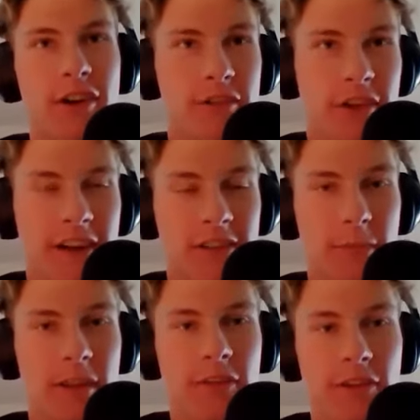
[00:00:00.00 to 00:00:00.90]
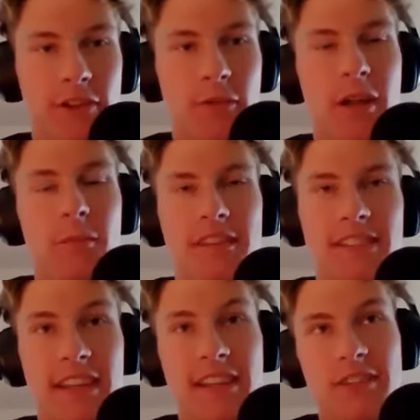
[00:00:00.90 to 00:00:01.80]
So you guys will be the first one. But
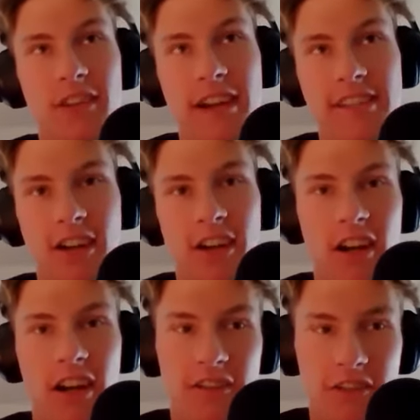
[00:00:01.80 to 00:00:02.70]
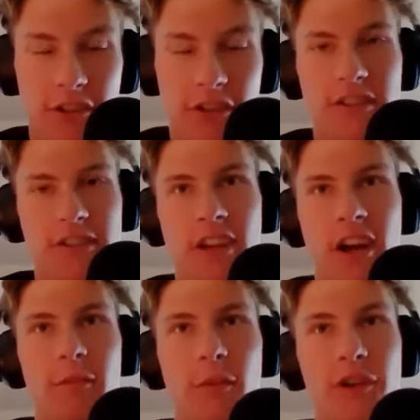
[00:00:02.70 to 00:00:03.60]
seeing as you guys are juniors and
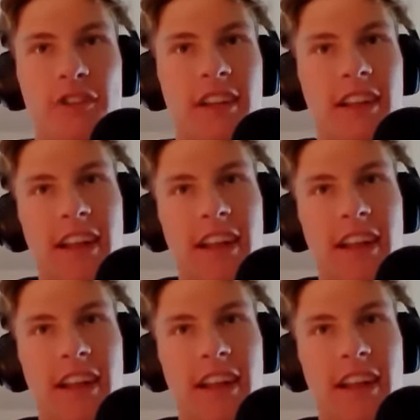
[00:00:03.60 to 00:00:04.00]
sophomores,